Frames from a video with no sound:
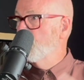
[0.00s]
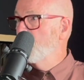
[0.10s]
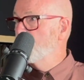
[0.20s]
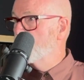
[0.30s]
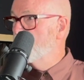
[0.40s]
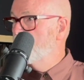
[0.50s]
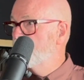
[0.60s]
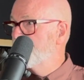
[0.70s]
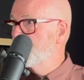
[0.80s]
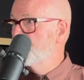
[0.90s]
out in a green
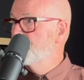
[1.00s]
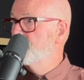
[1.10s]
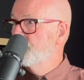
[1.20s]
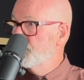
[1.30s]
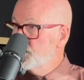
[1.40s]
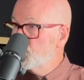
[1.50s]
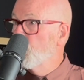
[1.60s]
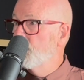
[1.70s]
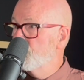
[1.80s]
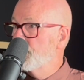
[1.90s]
field, things go
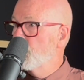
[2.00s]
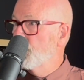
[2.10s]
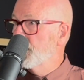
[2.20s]
up pretty quick.